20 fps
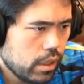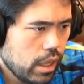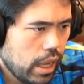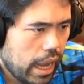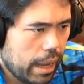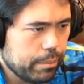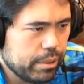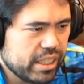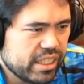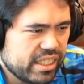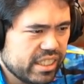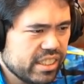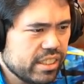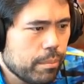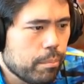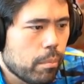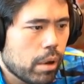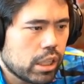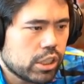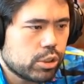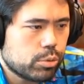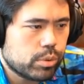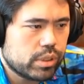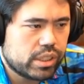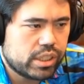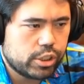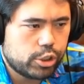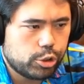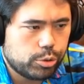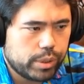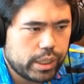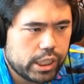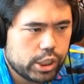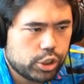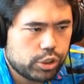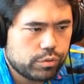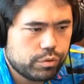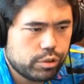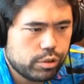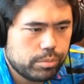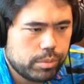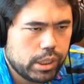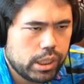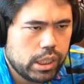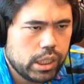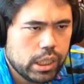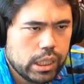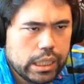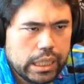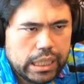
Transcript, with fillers: I mean this is a must-win situation for me